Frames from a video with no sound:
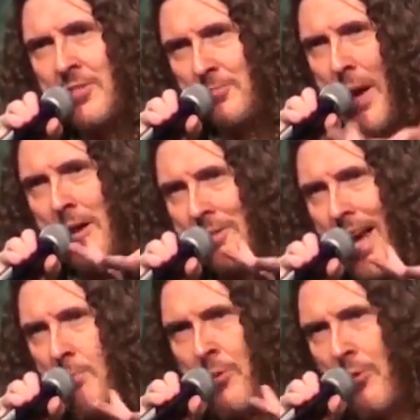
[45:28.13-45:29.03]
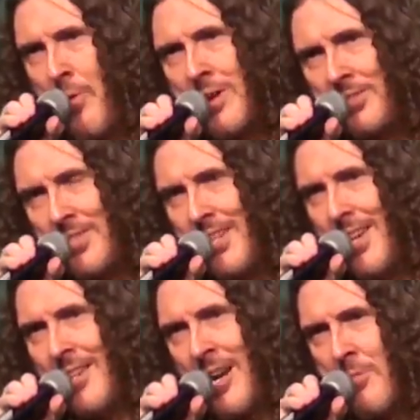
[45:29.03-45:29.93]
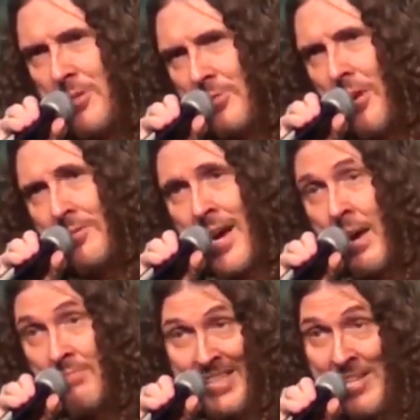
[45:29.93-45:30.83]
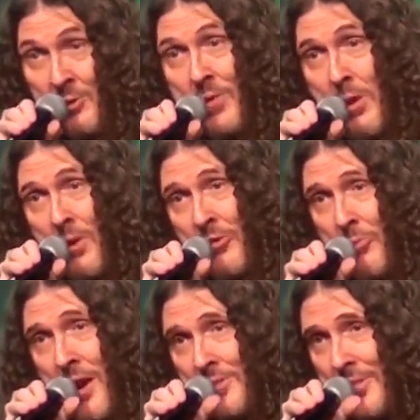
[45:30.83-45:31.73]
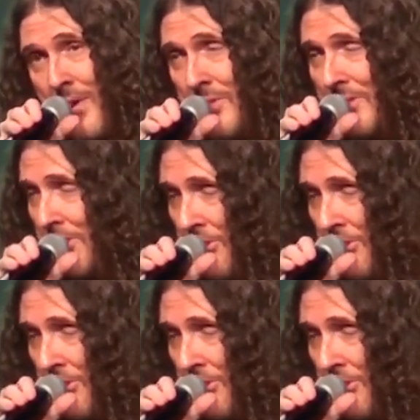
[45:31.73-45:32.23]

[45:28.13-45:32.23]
Even Spinal Tap, one of the greatest comedies of all time, didn't do that well at the box office.